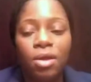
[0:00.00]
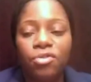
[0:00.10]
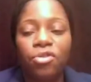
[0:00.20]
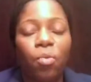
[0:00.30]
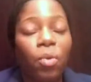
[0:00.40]

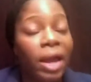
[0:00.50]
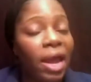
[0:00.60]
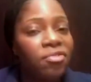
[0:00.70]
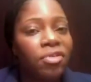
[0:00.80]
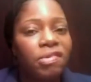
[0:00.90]
So
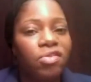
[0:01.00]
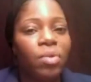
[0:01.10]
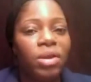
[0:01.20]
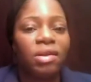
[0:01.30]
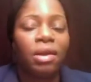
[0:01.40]
whatever
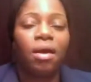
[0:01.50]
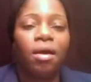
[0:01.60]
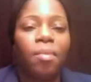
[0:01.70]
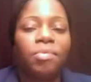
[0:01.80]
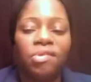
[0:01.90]
situation that
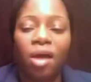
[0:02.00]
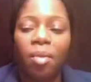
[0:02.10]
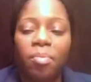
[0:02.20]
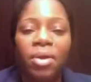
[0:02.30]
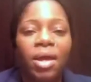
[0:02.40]
comes
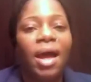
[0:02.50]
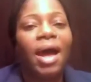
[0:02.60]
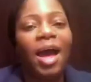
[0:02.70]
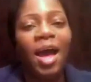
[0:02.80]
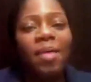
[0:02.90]
up.
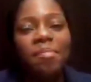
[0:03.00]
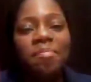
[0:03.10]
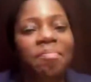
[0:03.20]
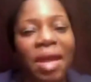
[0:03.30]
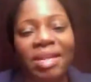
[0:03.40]
Hi,
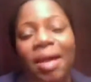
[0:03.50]
Megda.